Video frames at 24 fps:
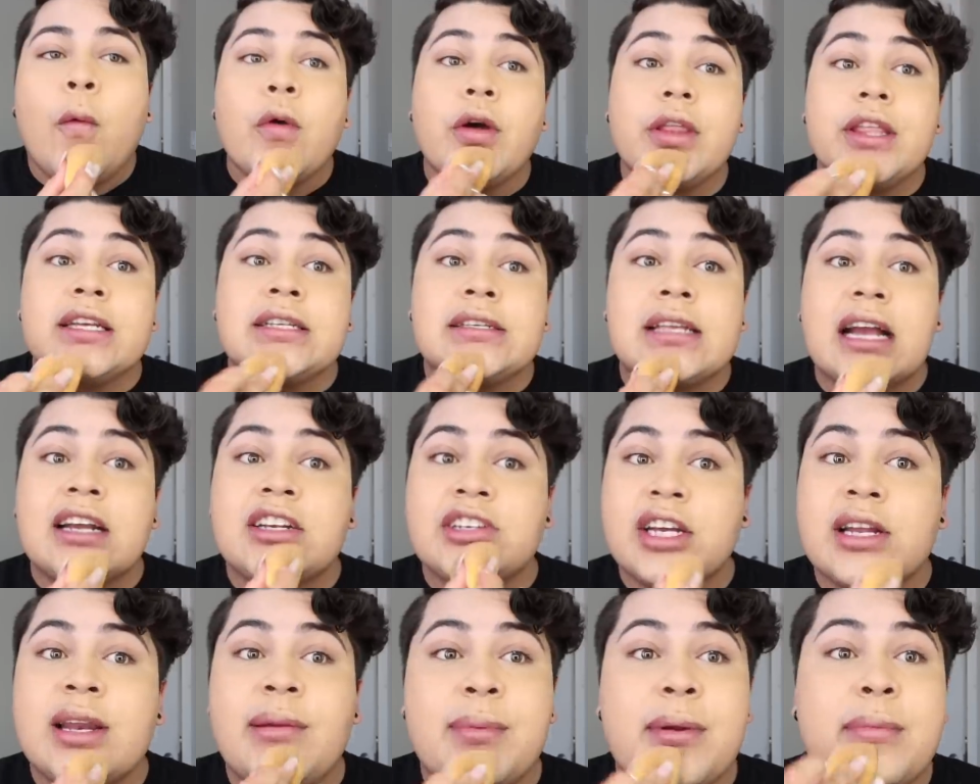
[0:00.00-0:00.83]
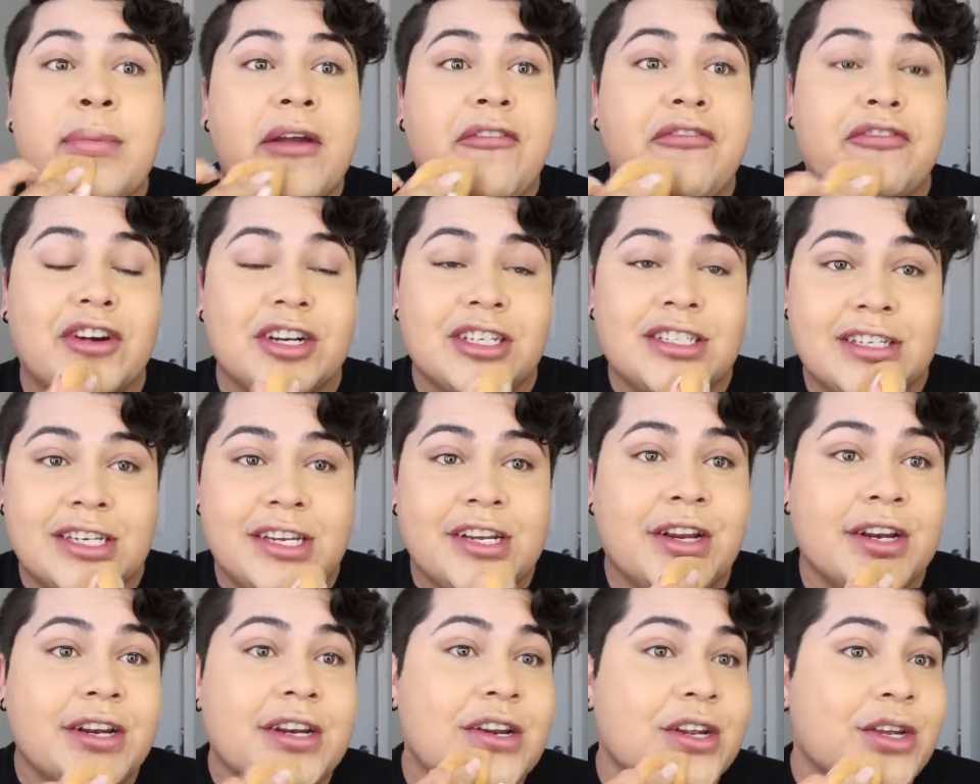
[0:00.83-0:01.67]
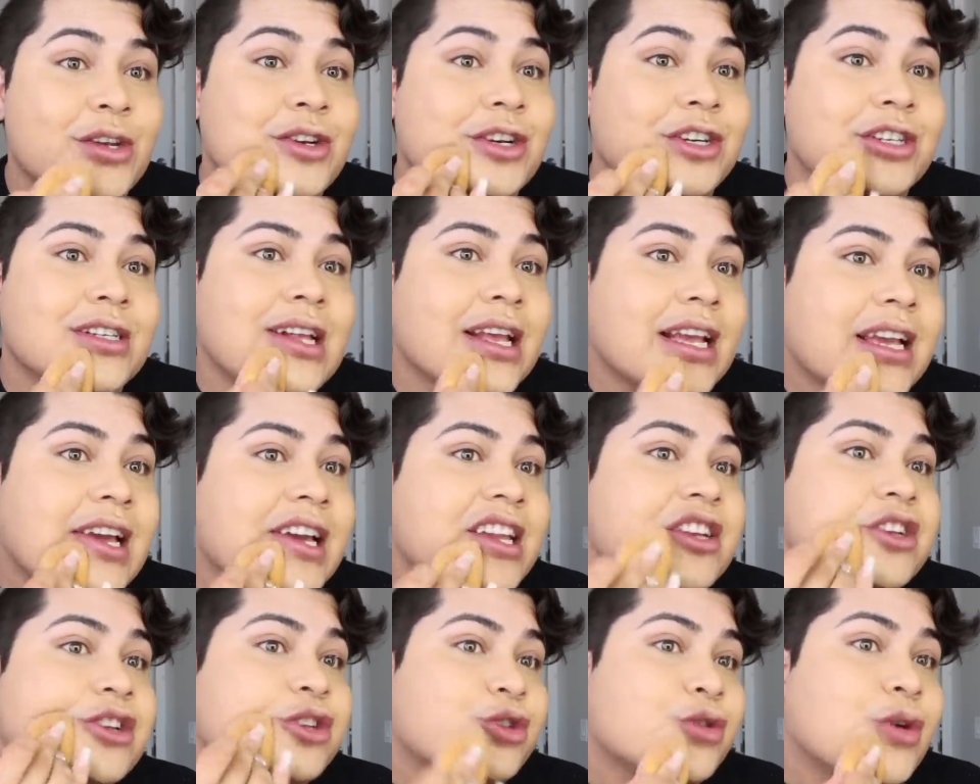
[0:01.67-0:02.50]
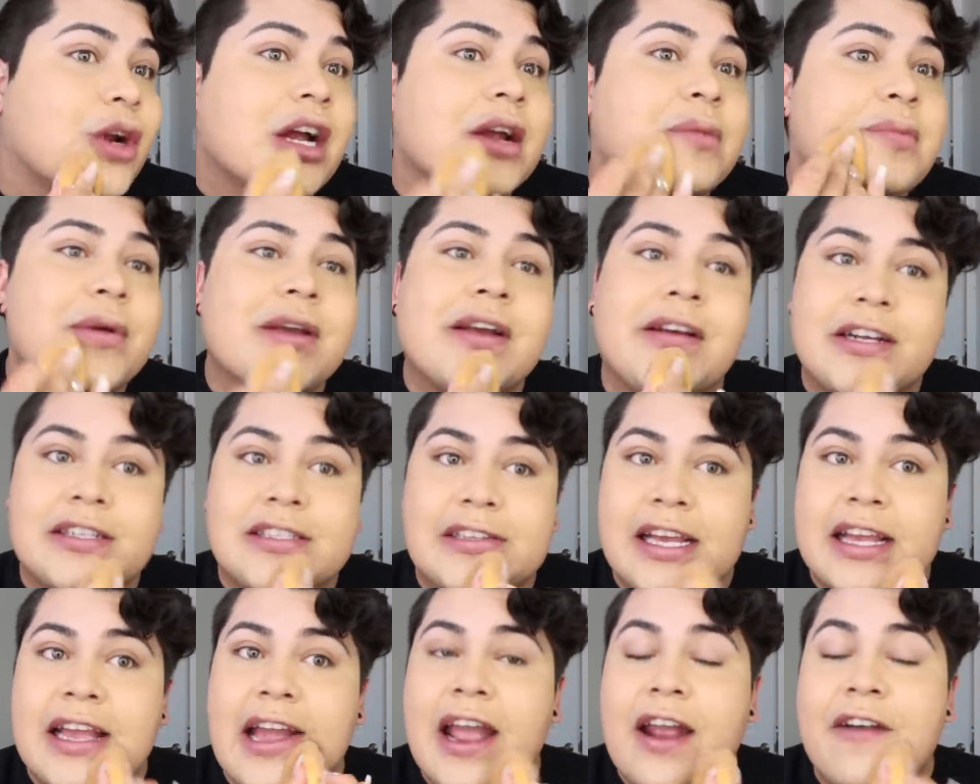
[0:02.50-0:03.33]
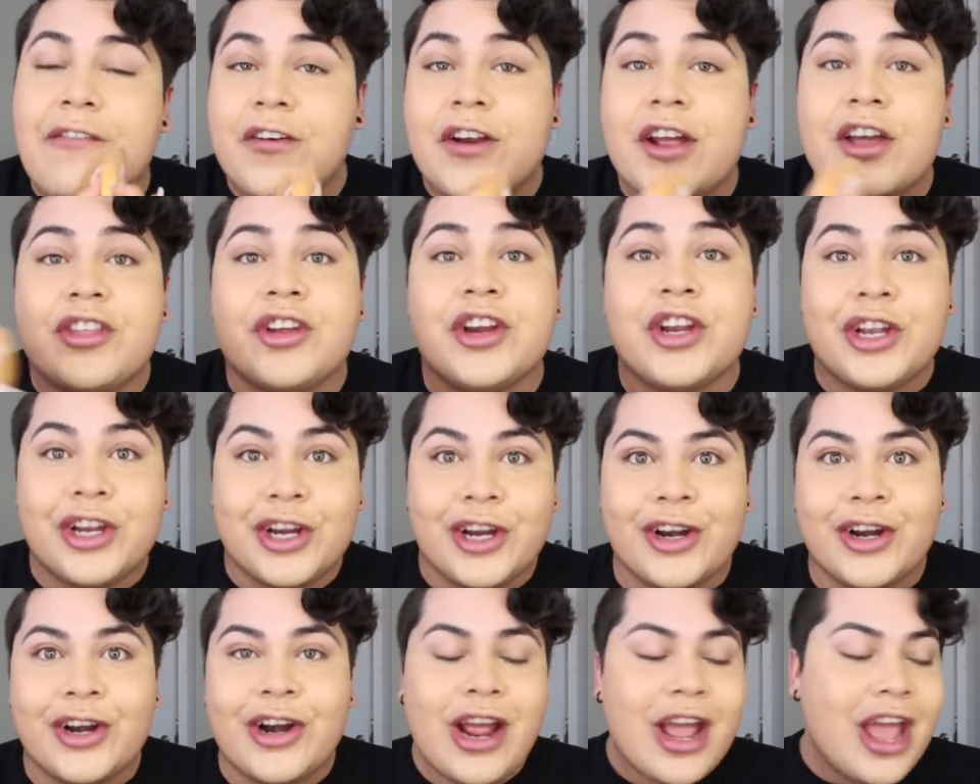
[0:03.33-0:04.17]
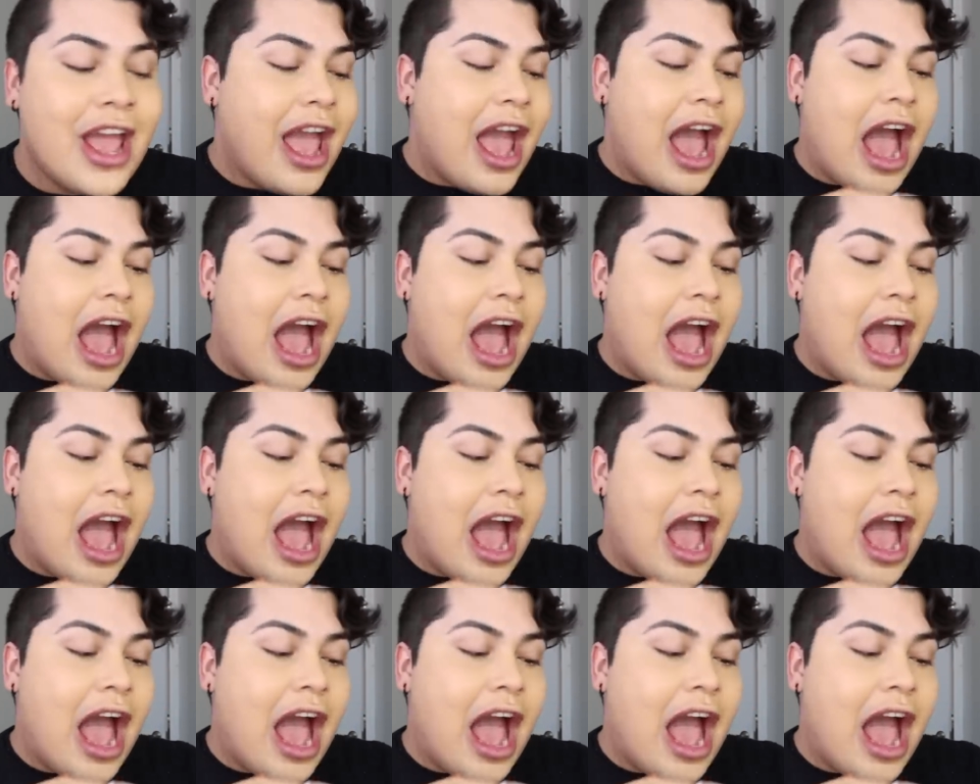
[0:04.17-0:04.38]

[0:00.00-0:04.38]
Well, this is actually gonna be my first New Year's like getting drunk because like every other year